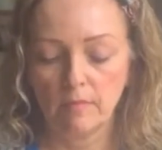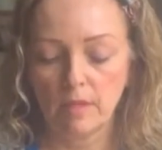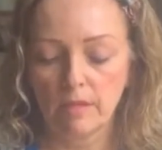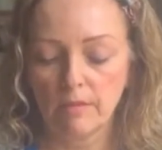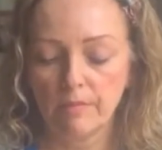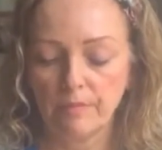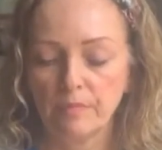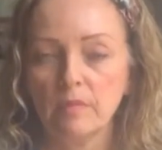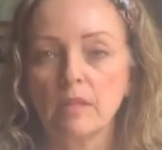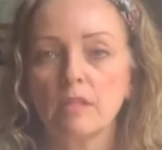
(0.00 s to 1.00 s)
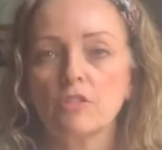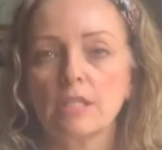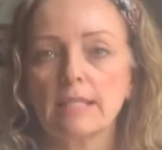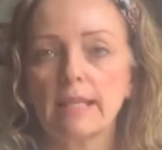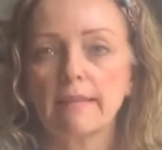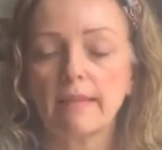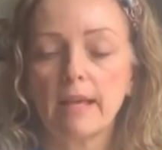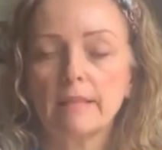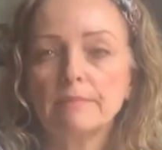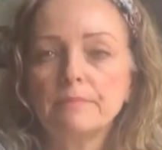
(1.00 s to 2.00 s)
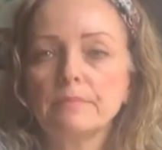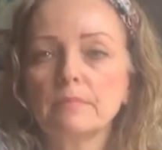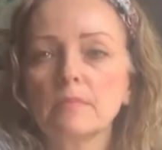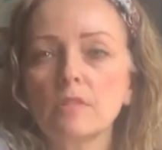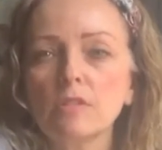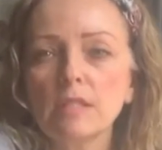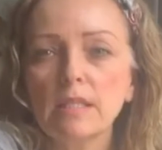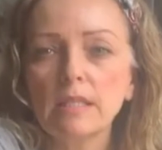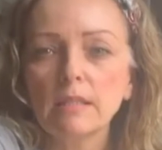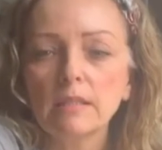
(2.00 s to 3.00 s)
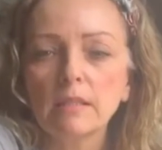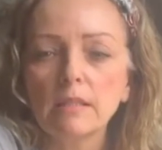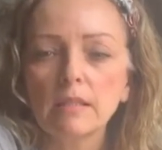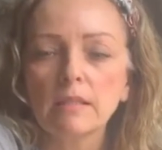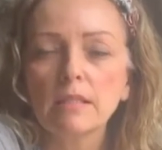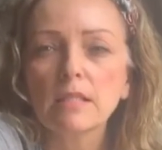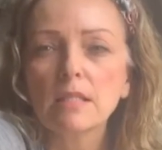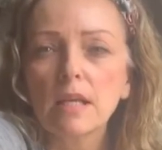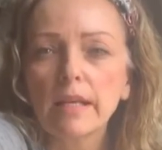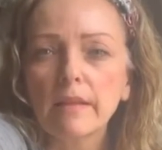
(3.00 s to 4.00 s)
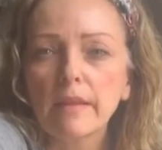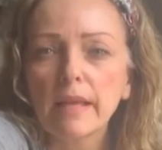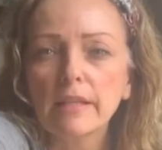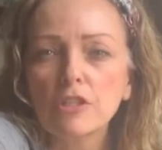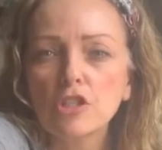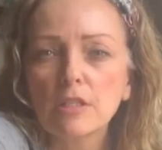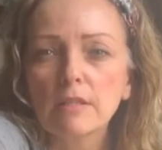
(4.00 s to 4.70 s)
There, just like that. Do you see the design on the edge?